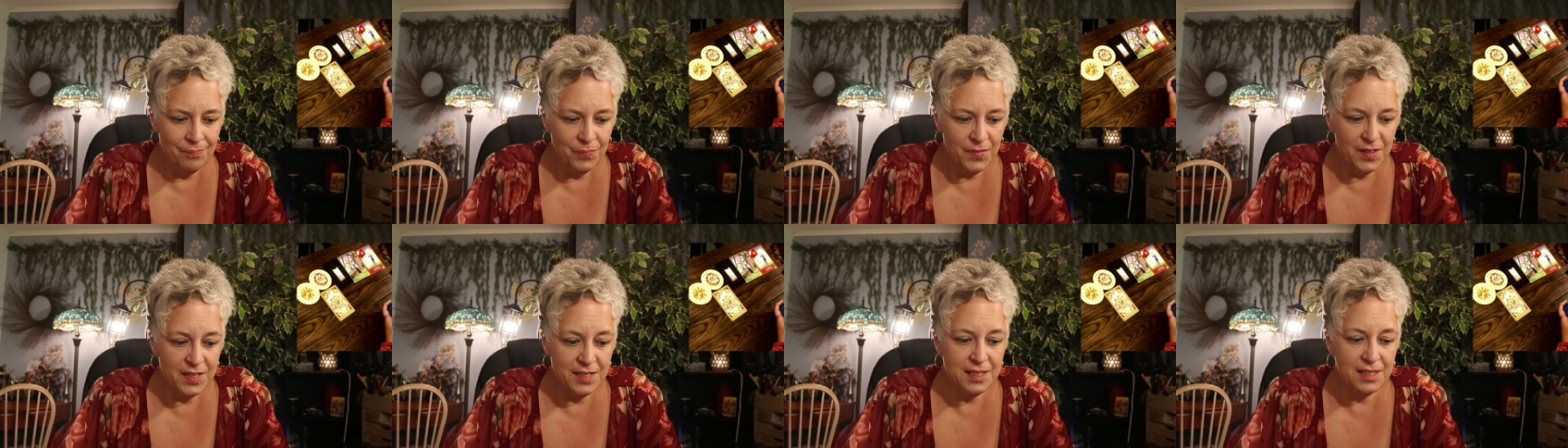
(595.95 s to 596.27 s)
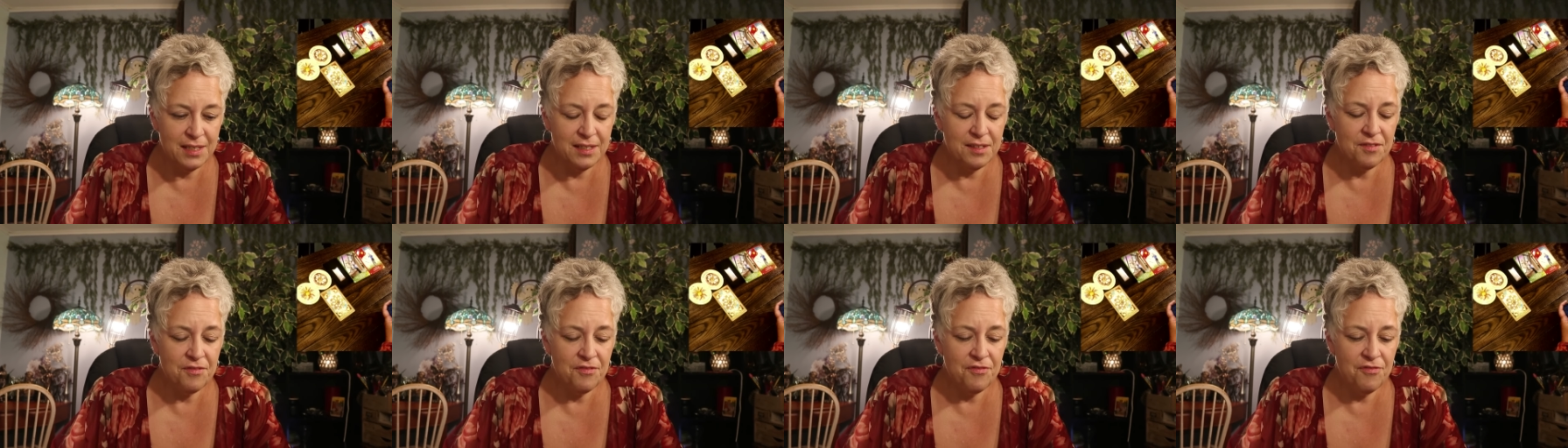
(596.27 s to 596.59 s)
This
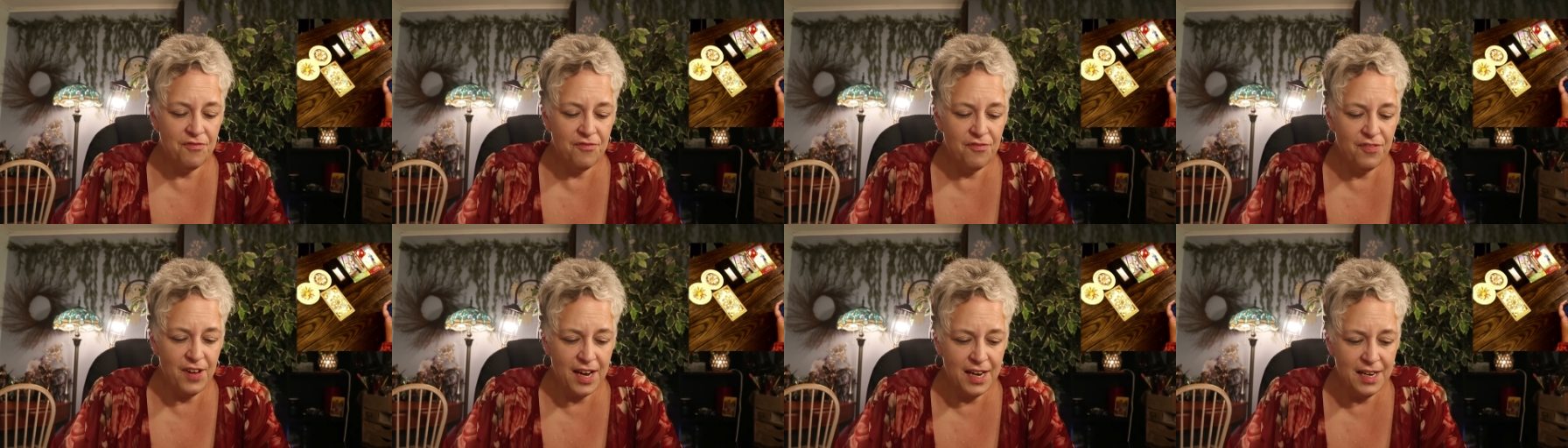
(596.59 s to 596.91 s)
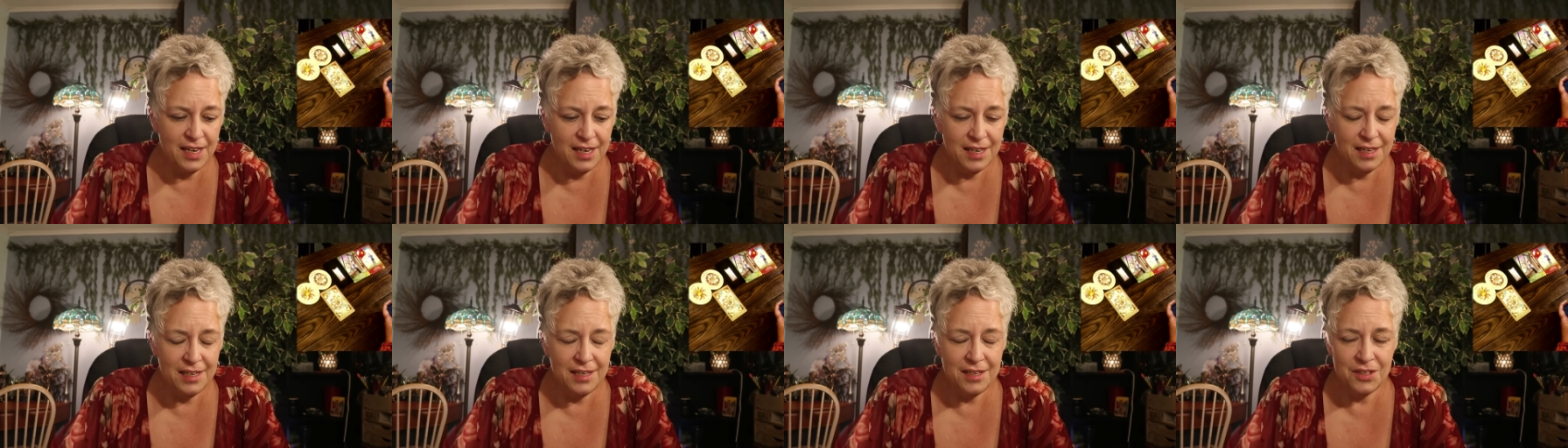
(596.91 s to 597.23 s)
is a
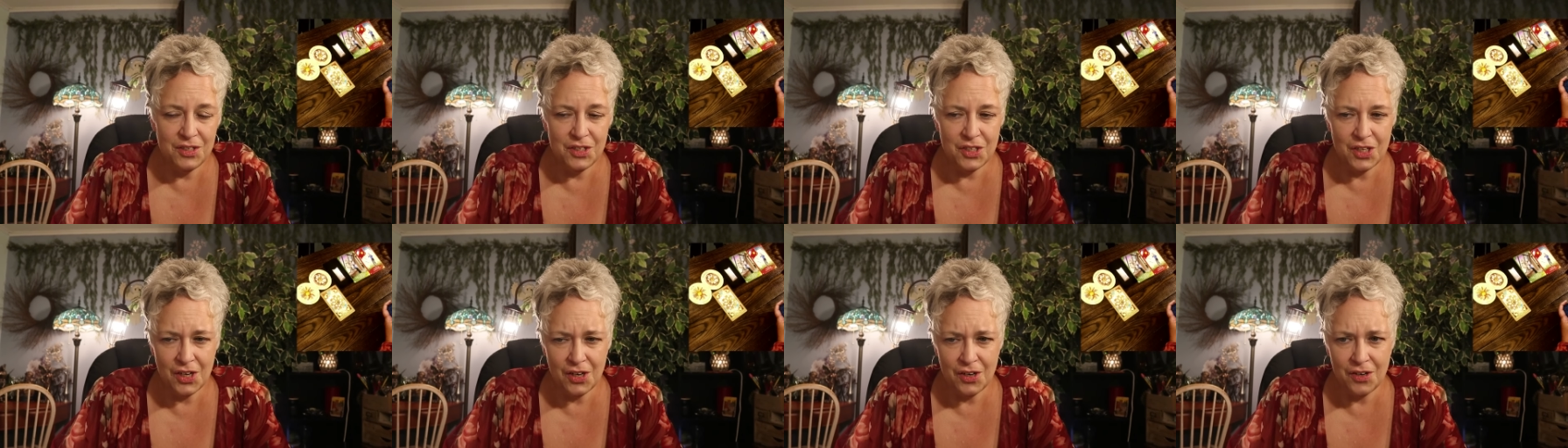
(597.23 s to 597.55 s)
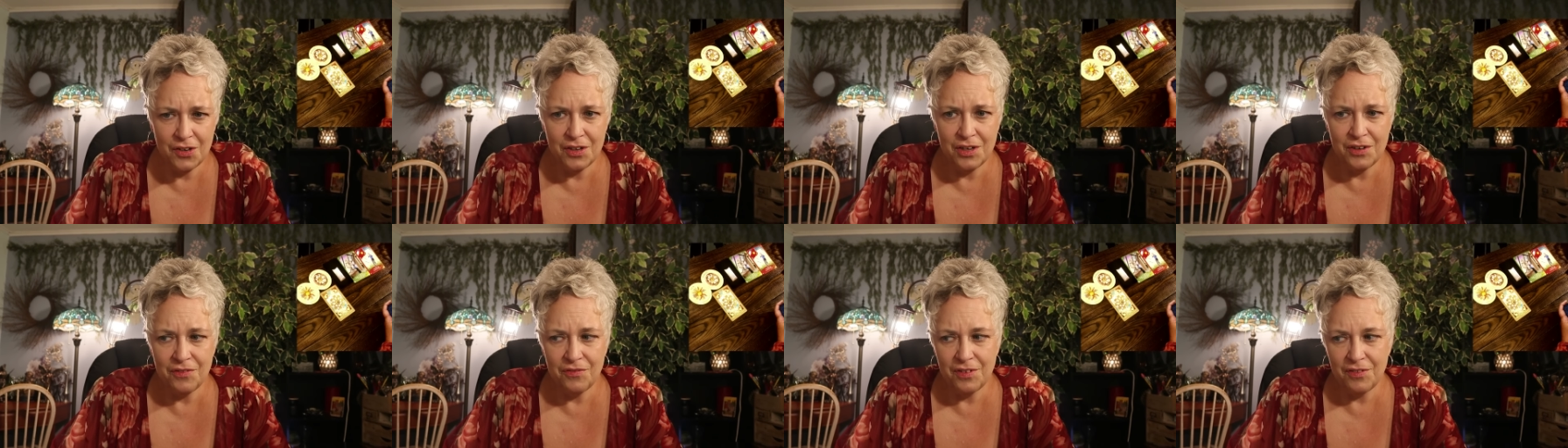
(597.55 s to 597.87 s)
fated
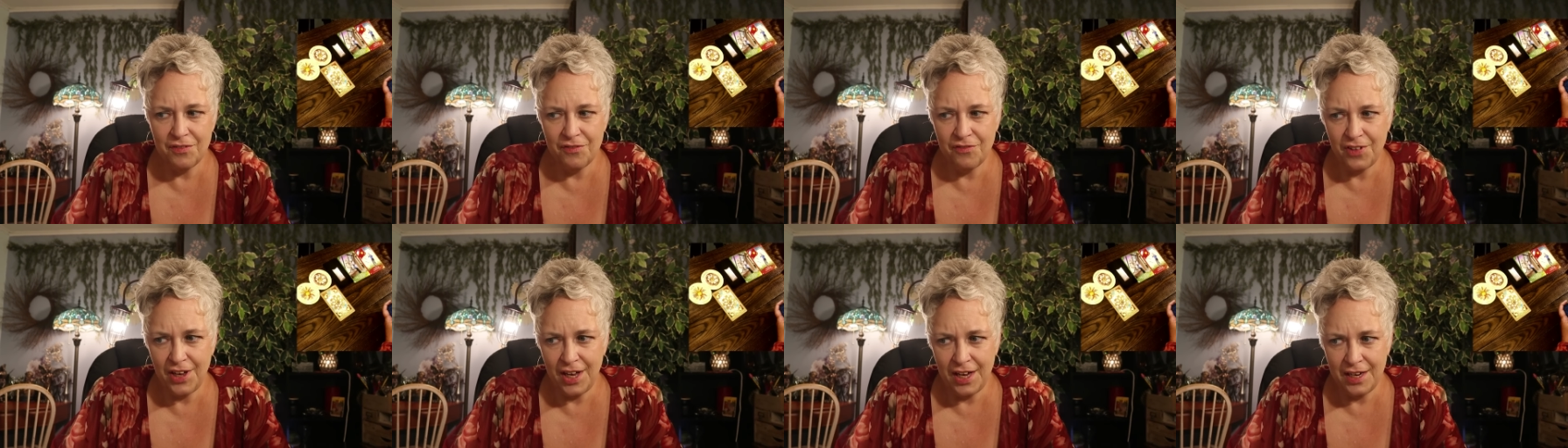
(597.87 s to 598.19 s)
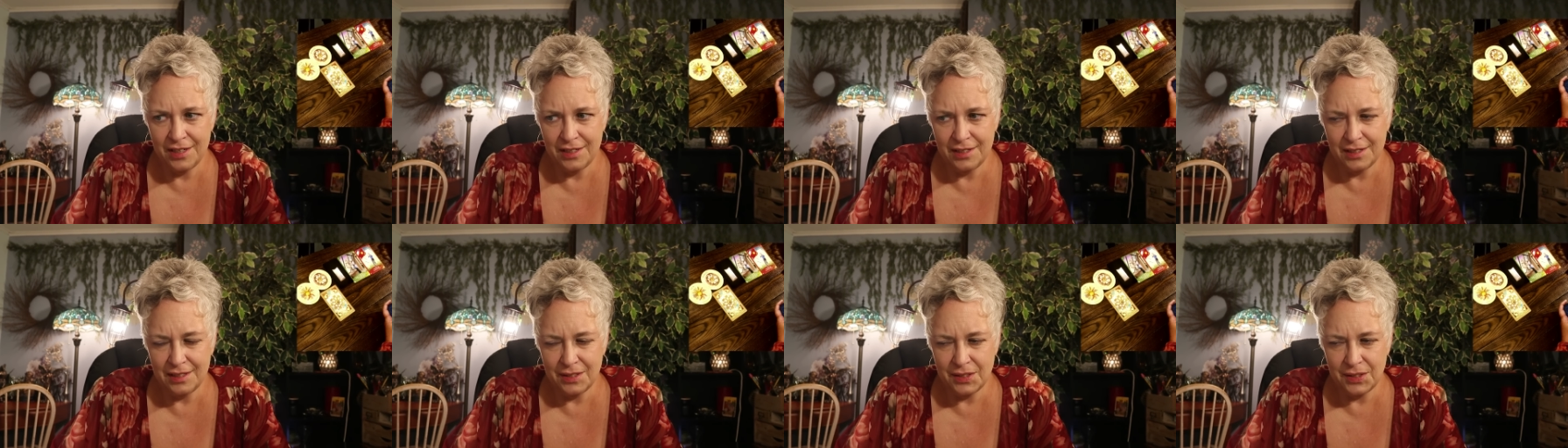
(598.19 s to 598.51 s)
turn of
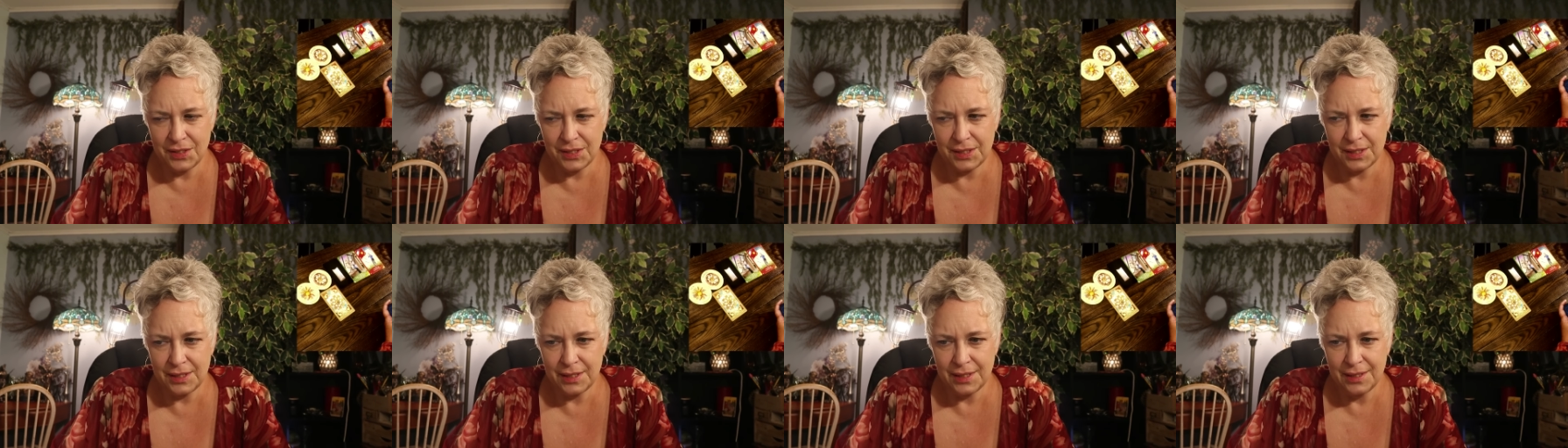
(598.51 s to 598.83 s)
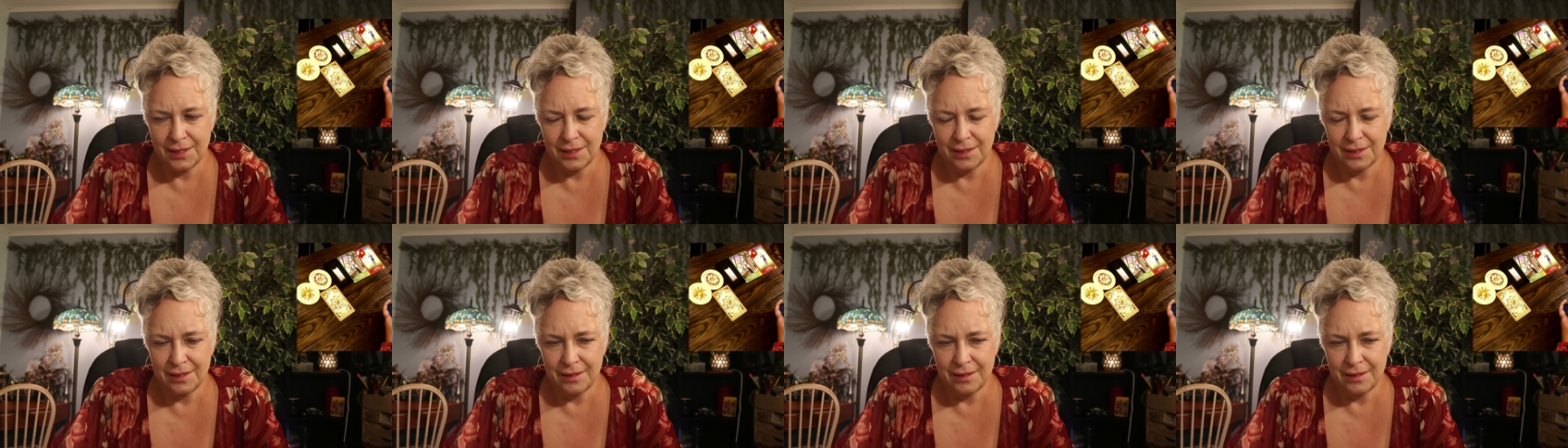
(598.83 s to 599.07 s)
events